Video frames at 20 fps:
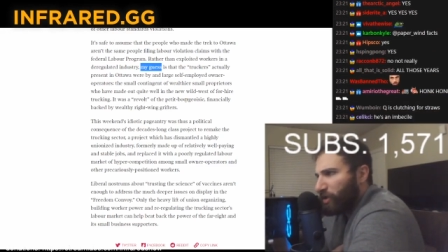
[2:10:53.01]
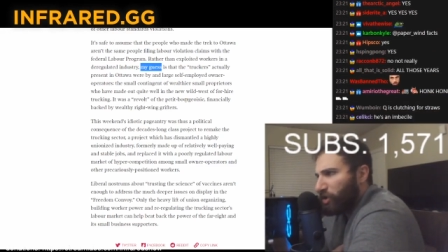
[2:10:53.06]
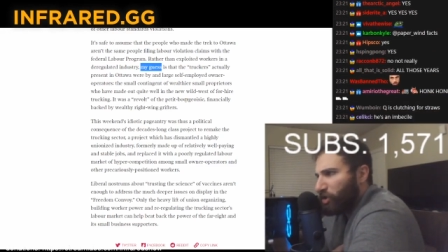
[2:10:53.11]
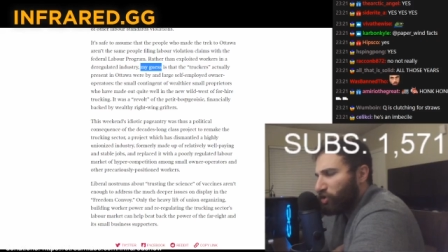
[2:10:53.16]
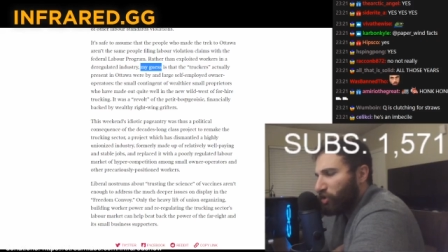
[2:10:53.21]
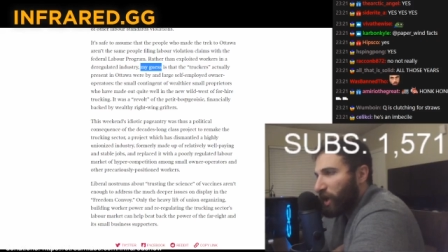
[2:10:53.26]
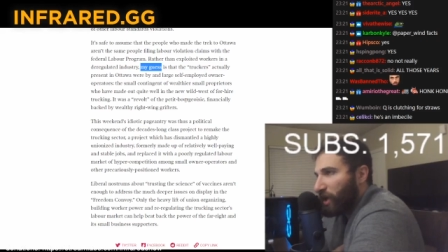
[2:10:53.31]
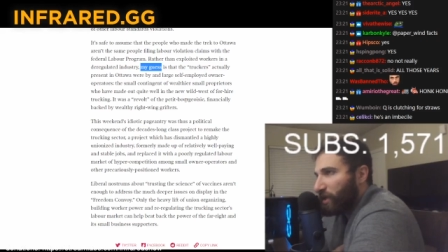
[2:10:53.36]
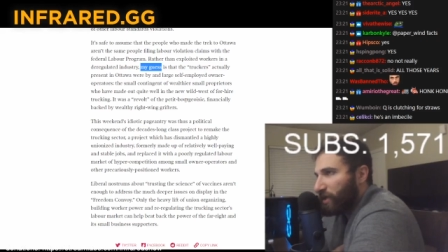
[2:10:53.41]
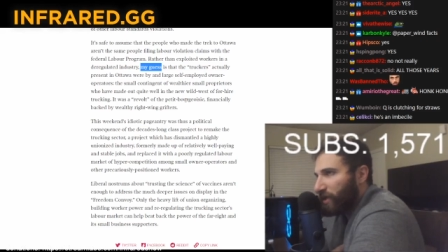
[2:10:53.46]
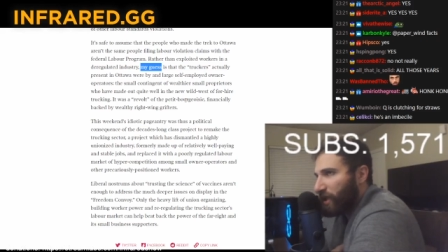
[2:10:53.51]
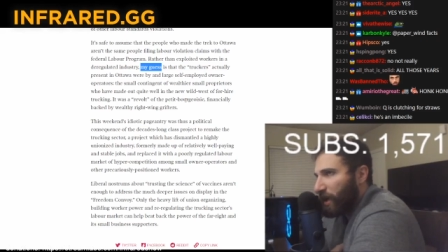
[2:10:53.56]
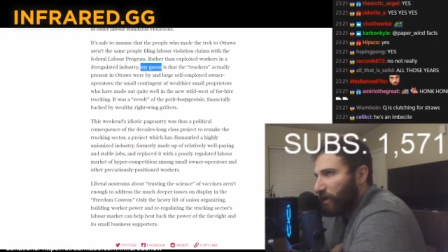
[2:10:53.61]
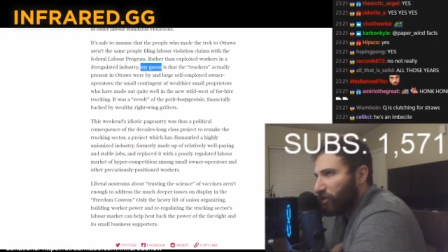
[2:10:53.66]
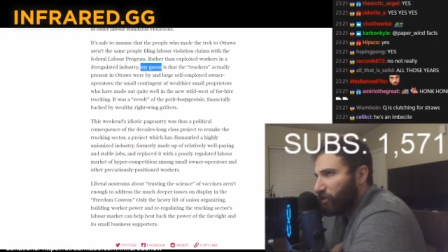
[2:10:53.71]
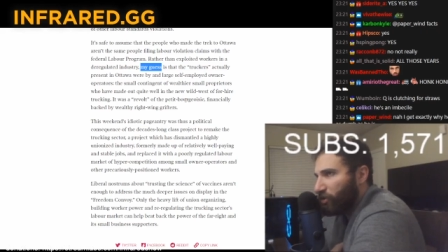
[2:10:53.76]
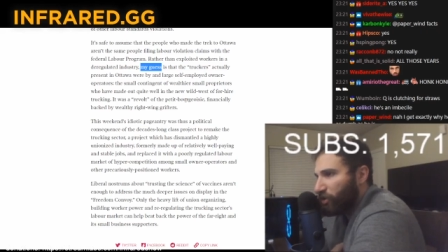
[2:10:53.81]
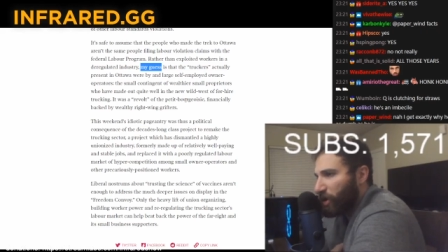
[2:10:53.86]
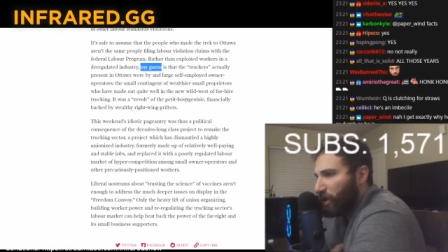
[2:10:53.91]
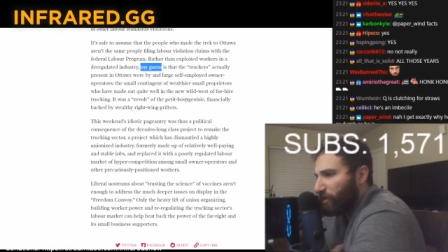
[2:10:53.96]
Are you trying to say
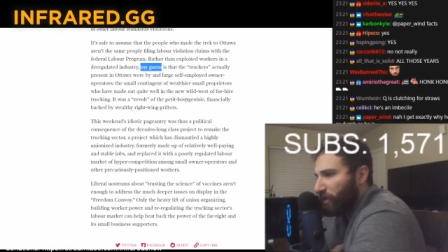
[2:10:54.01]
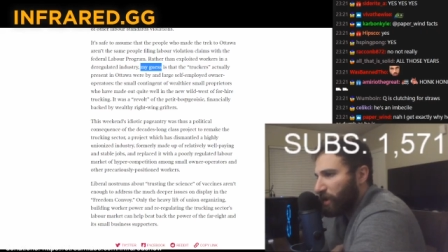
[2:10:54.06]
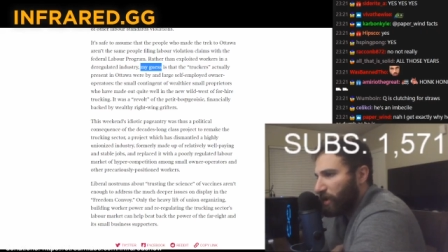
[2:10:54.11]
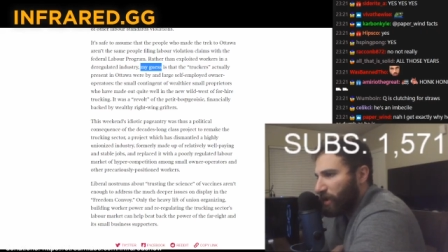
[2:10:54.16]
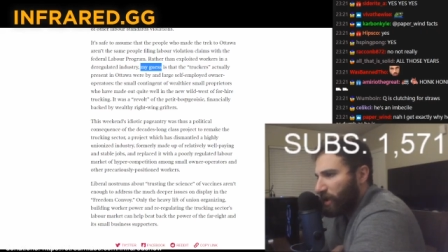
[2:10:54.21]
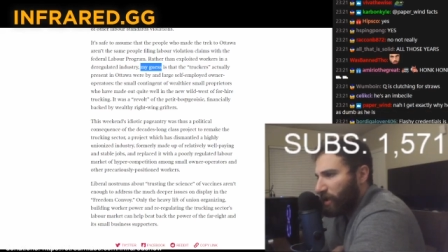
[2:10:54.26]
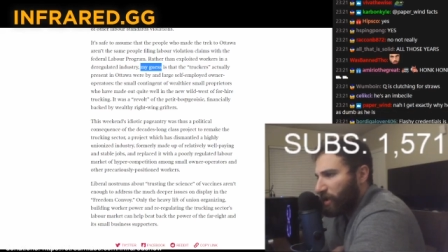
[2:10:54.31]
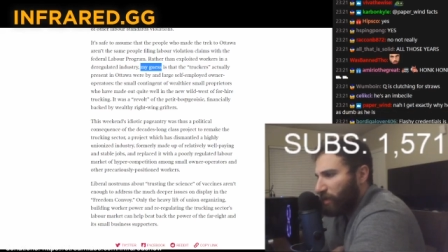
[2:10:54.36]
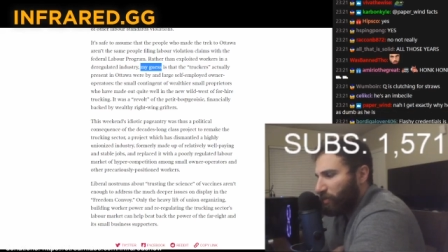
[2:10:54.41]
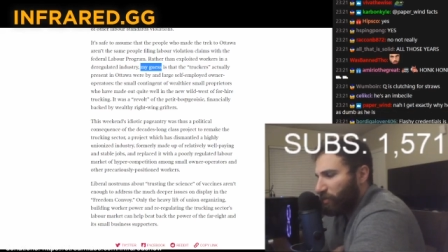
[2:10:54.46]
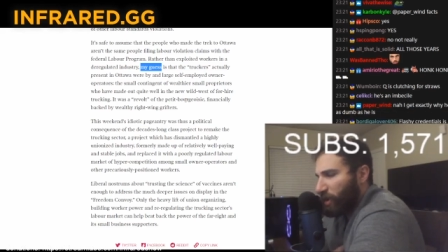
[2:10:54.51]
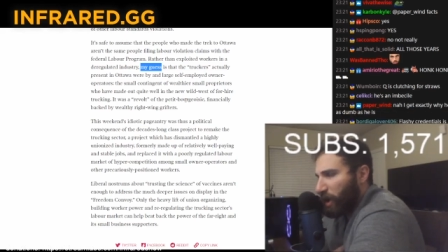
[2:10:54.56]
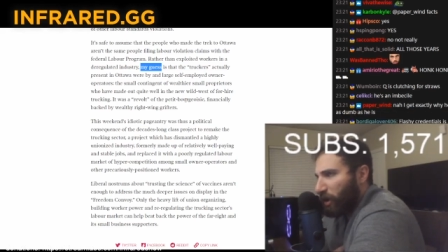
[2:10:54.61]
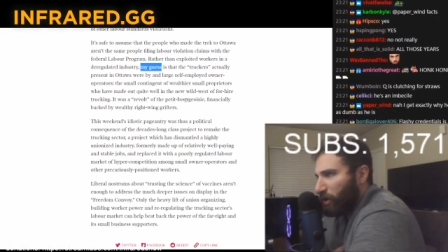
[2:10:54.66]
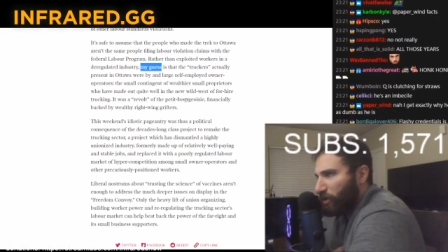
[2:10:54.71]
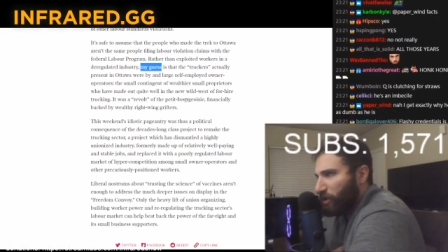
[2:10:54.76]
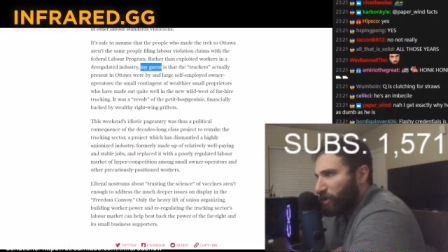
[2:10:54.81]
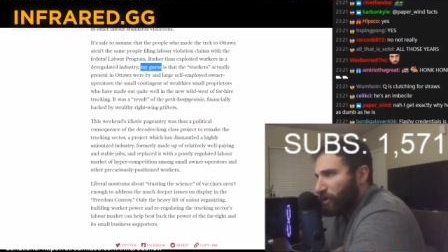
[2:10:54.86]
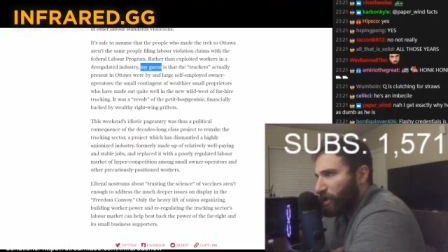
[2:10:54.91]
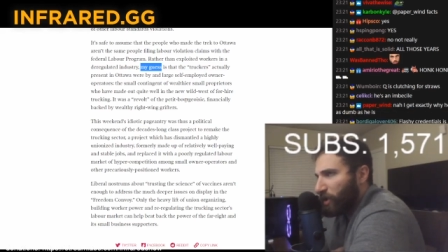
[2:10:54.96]
there's some
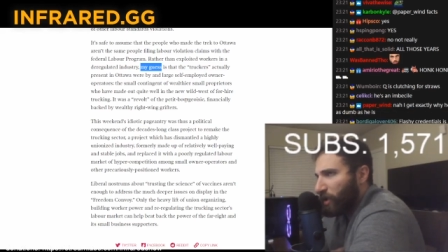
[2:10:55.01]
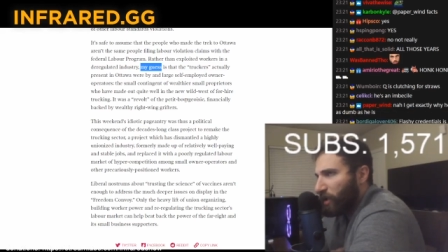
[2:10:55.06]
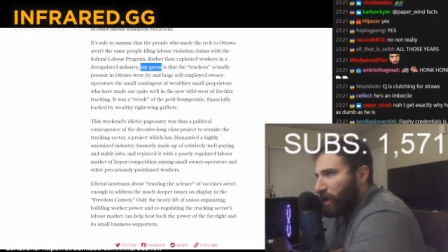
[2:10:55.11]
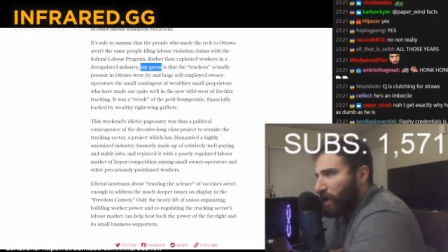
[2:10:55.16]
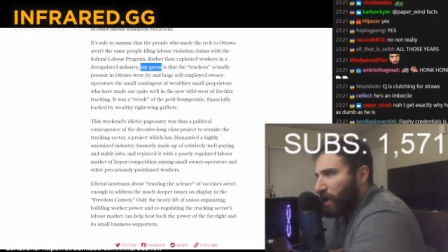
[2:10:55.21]
comparison